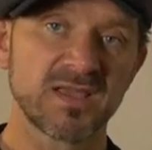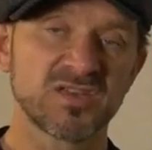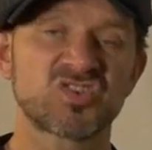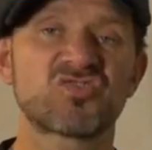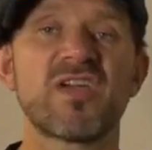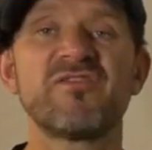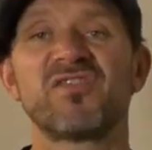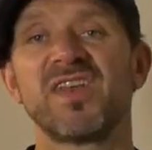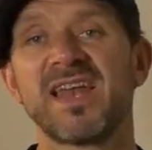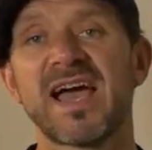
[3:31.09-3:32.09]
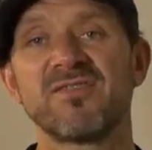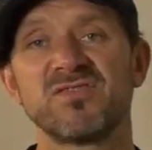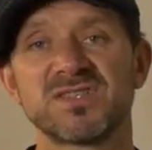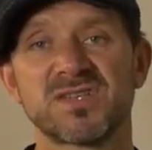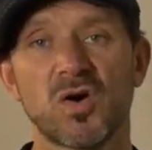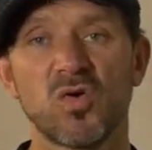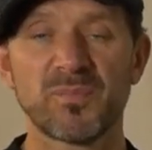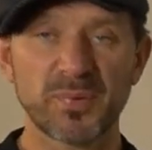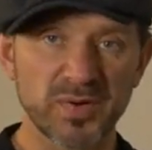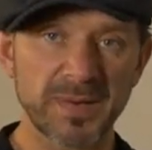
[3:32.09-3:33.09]
strengthening our resolve,
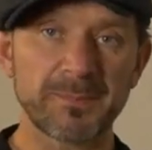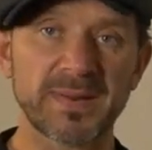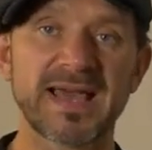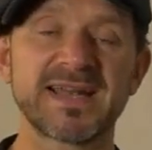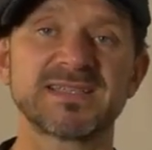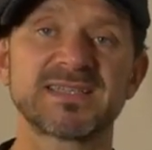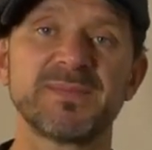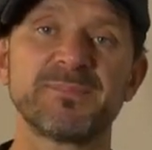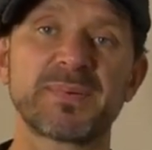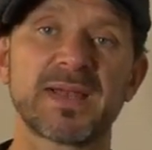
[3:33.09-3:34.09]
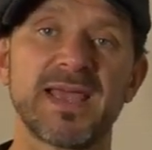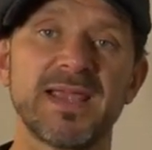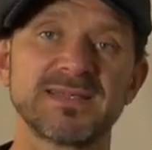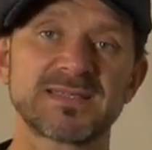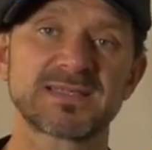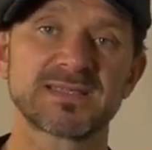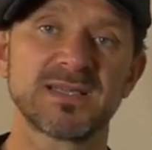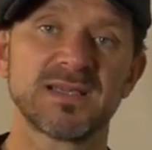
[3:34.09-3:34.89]
putting plans in place,